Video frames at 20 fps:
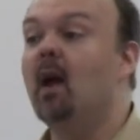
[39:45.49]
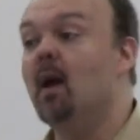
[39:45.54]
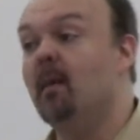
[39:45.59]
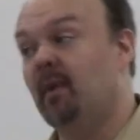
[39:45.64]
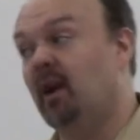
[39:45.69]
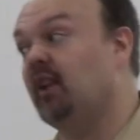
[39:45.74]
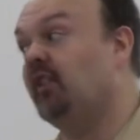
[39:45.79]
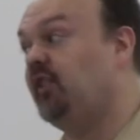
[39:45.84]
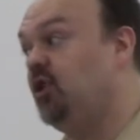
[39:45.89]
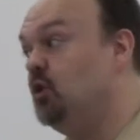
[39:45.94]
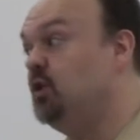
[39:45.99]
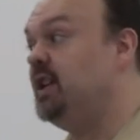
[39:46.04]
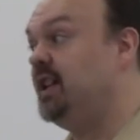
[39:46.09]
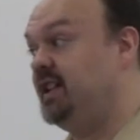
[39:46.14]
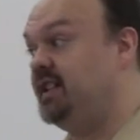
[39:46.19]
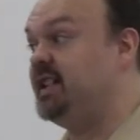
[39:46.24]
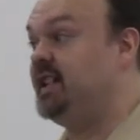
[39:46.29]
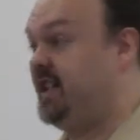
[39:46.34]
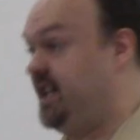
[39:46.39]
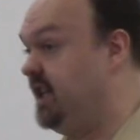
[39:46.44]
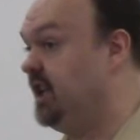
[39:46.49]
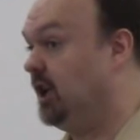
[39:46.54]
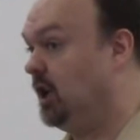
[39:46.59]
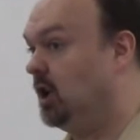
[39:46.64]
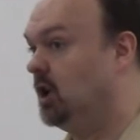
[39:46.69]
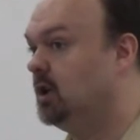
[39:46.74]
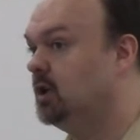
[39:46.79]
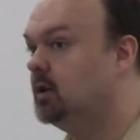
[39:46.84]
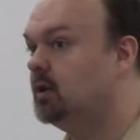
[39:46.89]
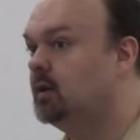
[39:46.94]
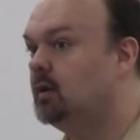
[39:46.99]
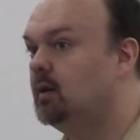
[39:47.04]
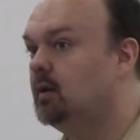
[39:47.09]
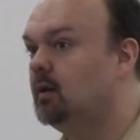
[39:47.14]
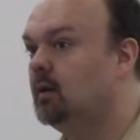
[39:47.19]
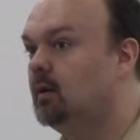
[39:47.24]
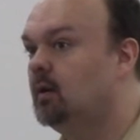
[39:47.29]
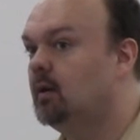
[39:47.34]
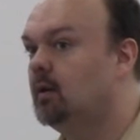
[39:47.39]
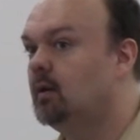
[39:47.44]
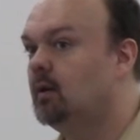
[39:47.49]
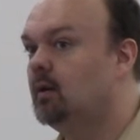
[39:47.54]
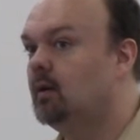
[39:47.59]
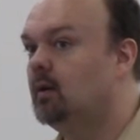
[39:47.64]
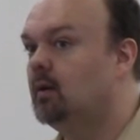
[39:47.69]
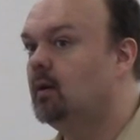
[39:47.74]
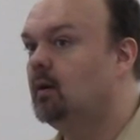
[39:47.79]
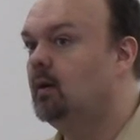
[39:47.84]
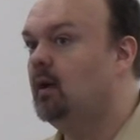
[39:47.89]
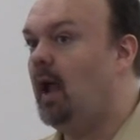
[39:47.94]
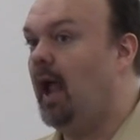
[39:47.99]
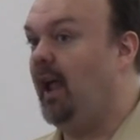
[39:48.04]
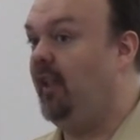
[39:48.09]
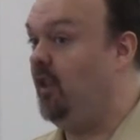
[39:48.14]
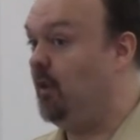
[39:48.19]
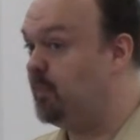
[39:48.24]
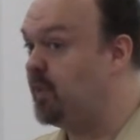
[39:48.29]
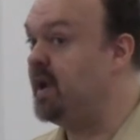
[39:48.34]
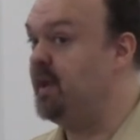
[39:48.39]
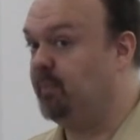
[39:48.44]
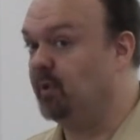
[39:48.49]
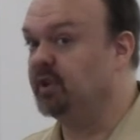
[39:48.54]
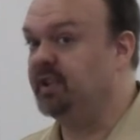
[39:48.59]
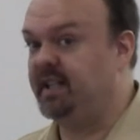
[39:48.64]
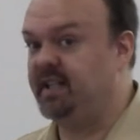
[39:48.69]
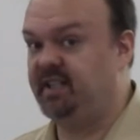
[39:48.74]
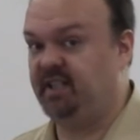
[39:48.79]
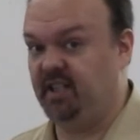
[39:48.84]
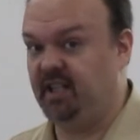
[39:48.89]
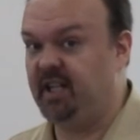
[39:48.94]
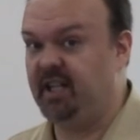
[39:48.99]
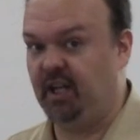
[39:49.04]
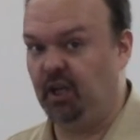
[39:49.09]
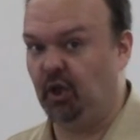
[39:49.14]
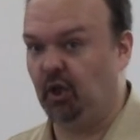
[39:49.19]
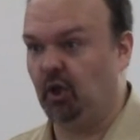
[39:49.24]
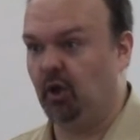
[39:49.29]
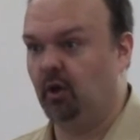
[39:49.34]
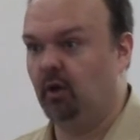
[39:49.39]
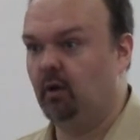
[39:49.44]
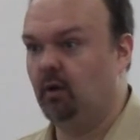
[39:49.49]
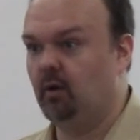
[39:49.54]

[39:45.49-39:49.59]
because you need to hear. And the people need to hear